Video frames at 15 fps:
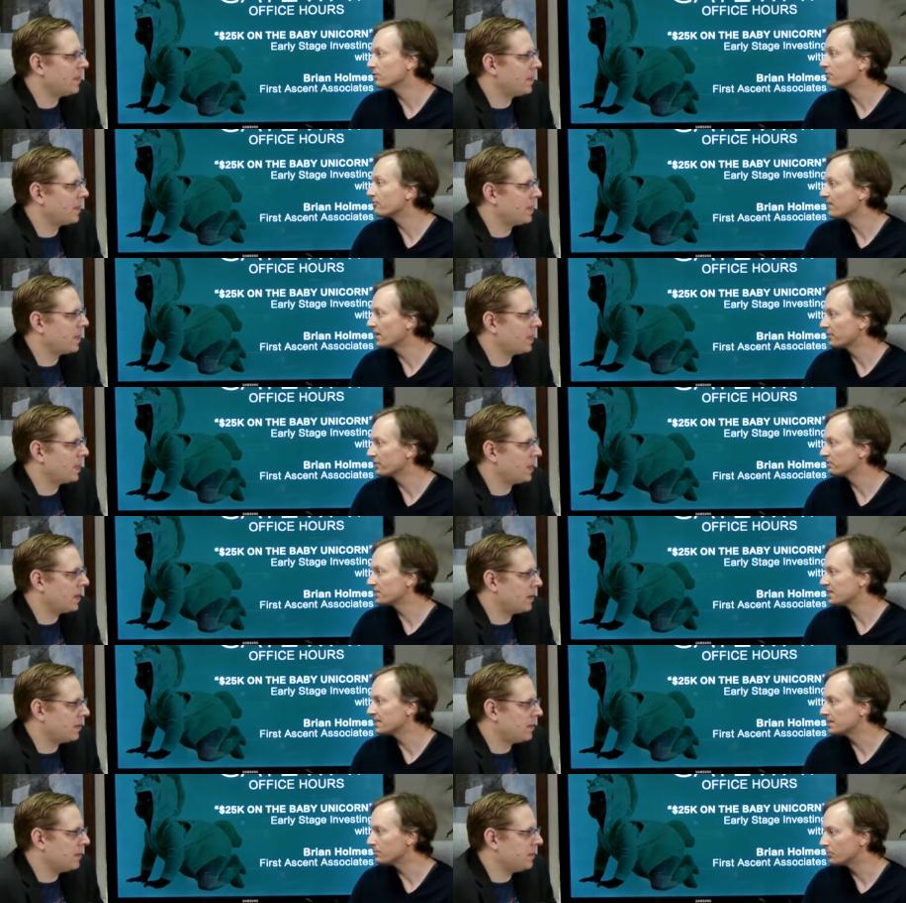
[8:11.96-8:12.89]
Speaker 1: know the founding
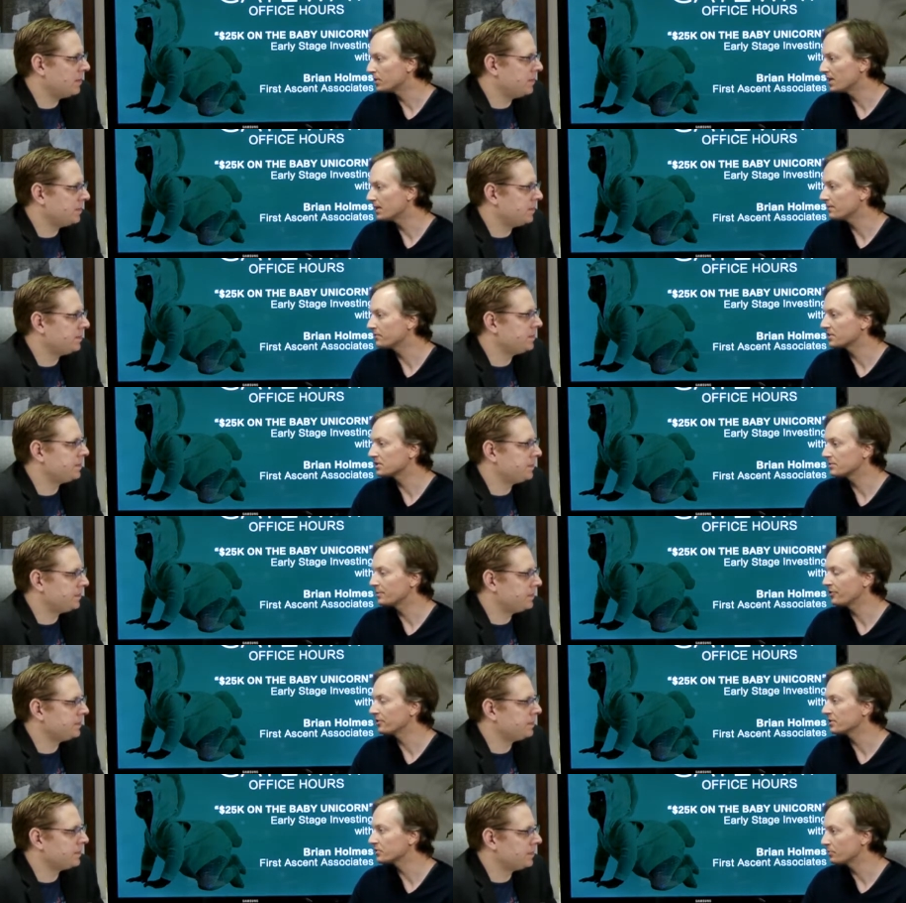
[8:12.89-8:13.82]
team we have
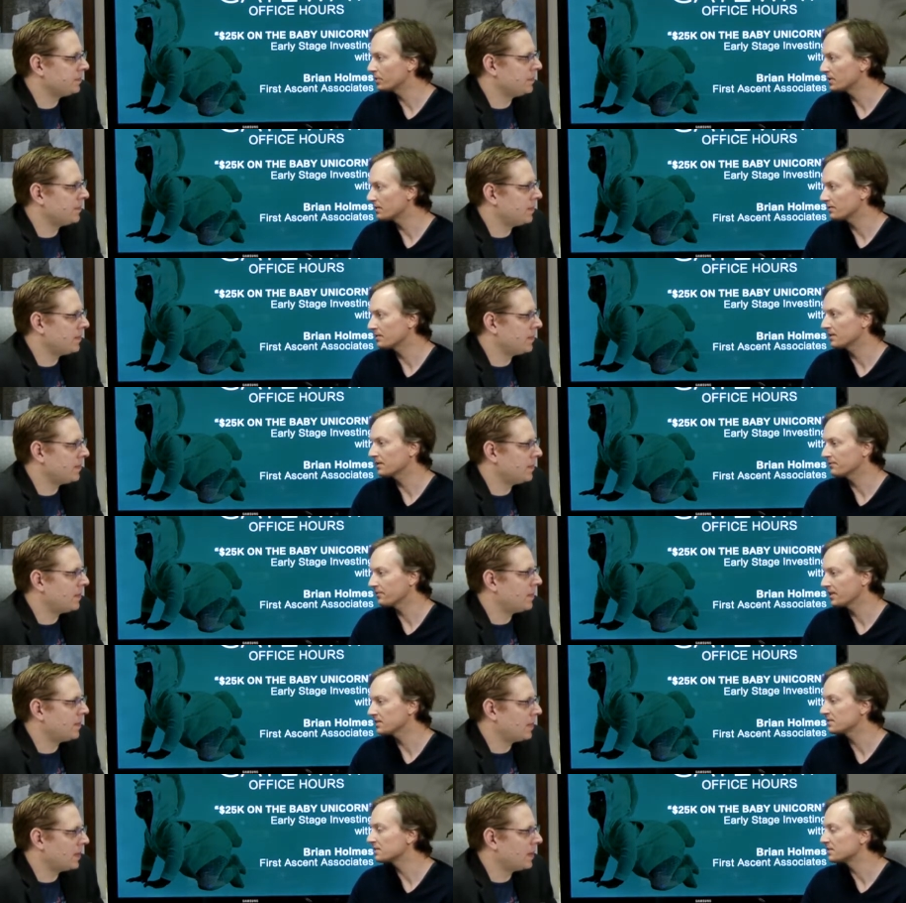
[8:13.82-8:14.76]
experience with and have
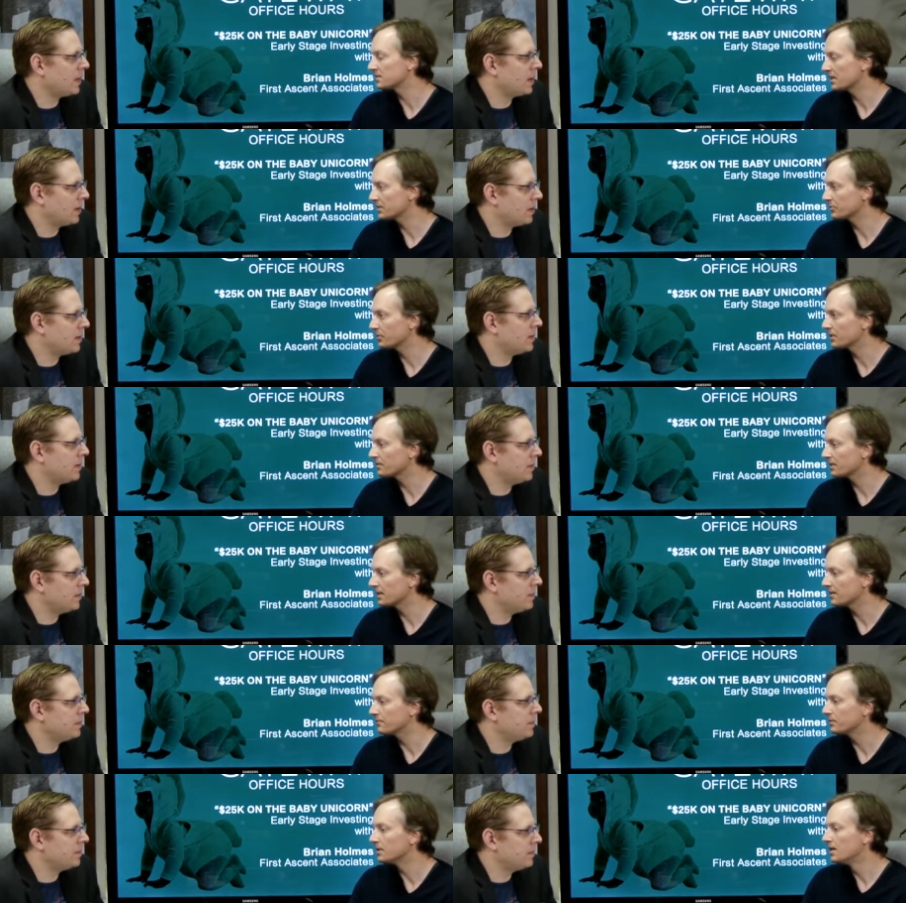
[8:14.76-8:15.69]
had success with and
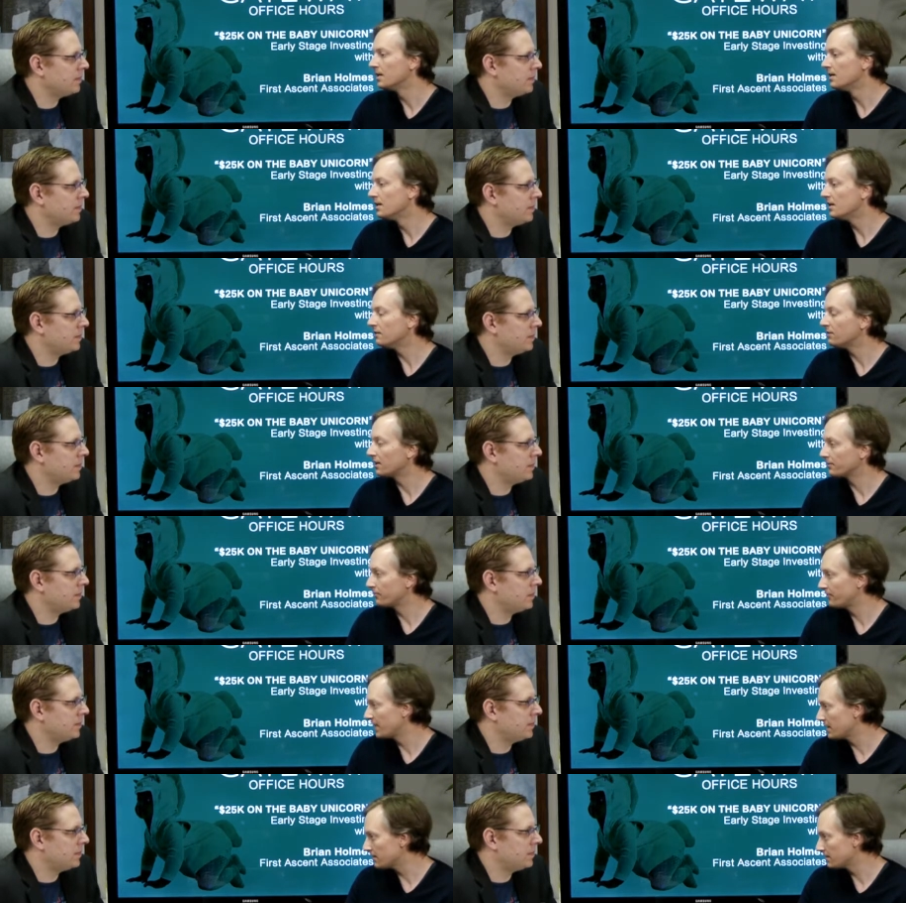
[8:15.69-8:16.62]
have a lot of
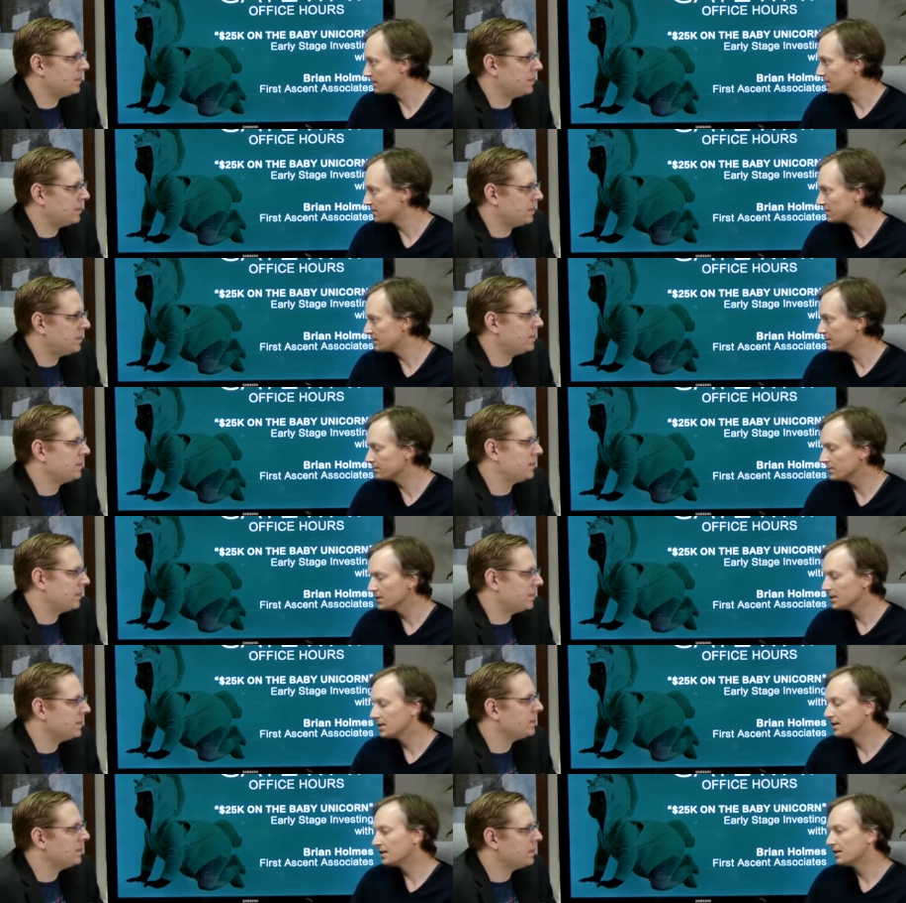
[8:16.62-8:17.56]
faith in the team,
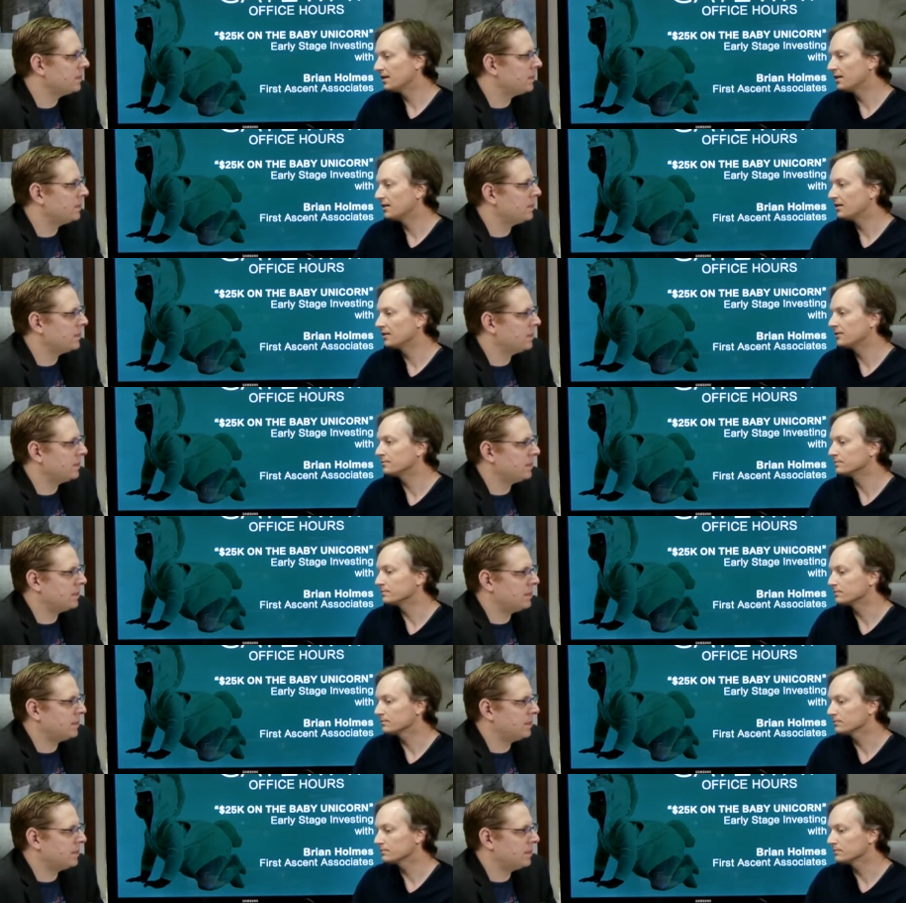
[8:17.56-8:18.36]
um,